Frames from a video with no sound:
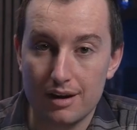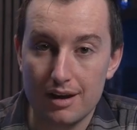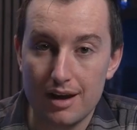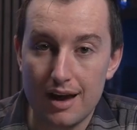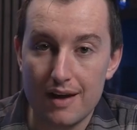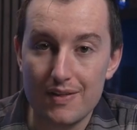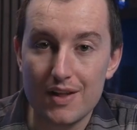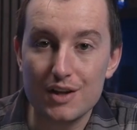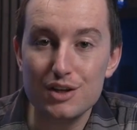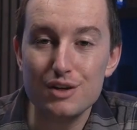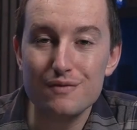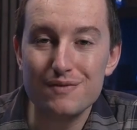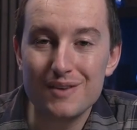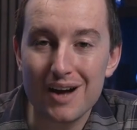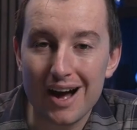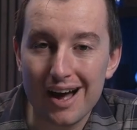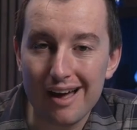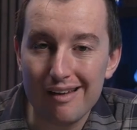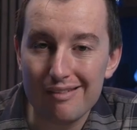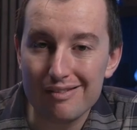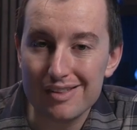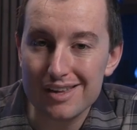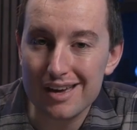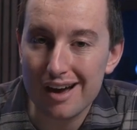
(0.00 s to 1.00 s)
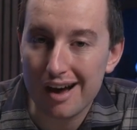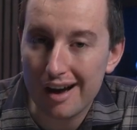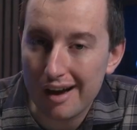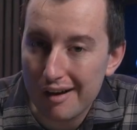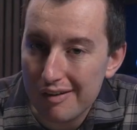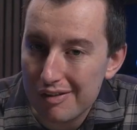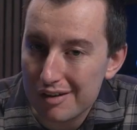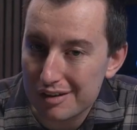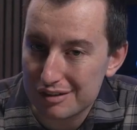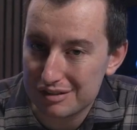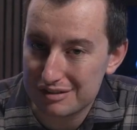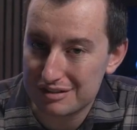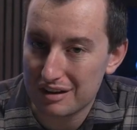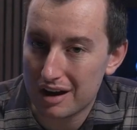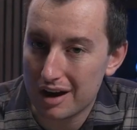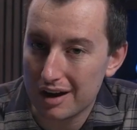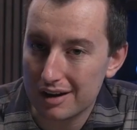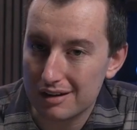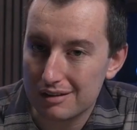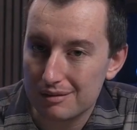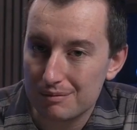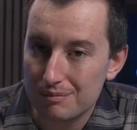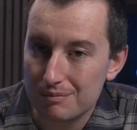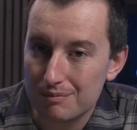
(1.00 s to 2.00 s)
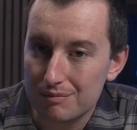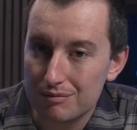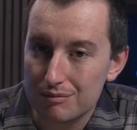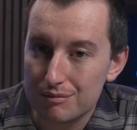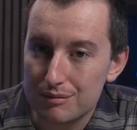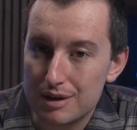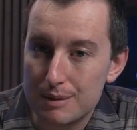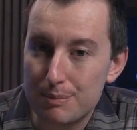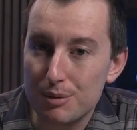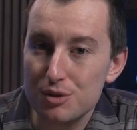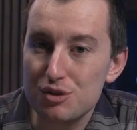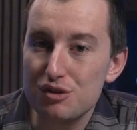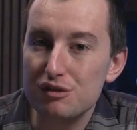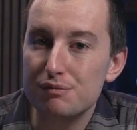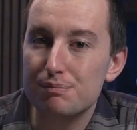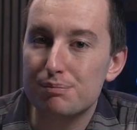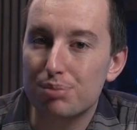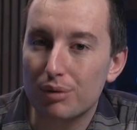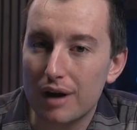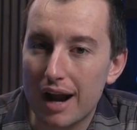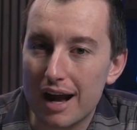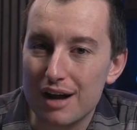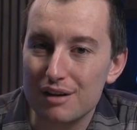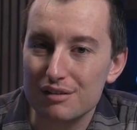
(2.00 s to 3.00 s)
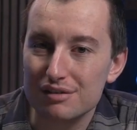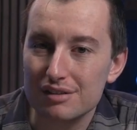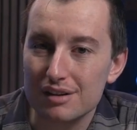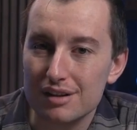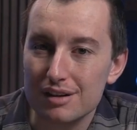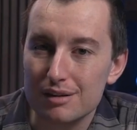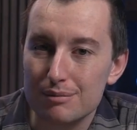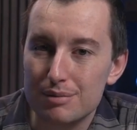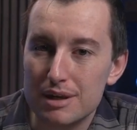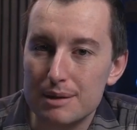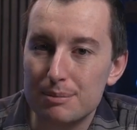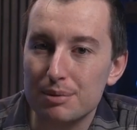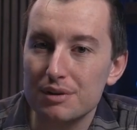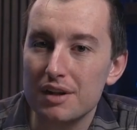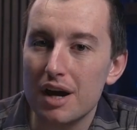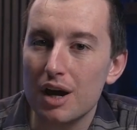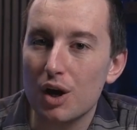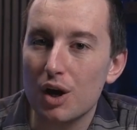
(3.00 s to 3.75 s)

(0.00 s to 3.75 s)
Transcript: And then you've got the other side. People just browsing, people not